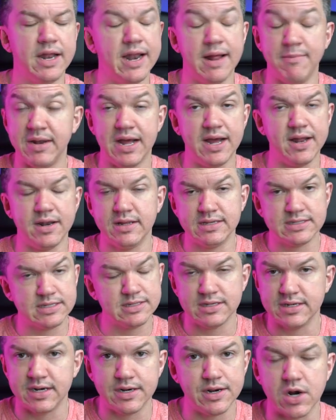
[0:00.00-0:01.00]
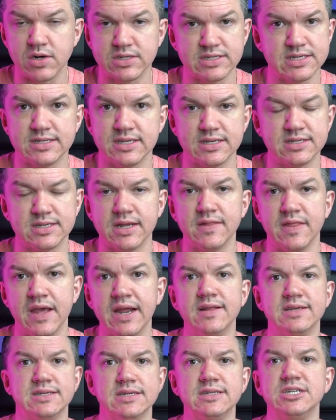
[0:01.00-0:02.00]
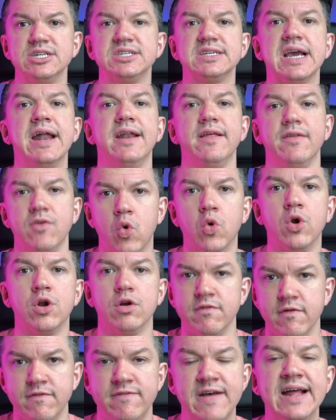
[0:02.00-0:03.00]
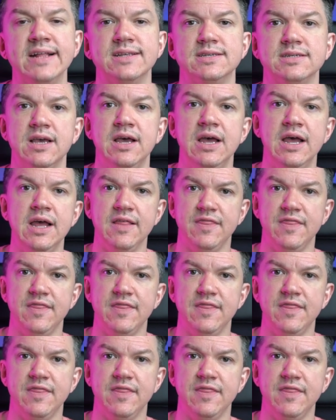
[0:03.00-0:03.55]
and I'm not, this isn't a narcissistic thing, this is just kind of the order of events.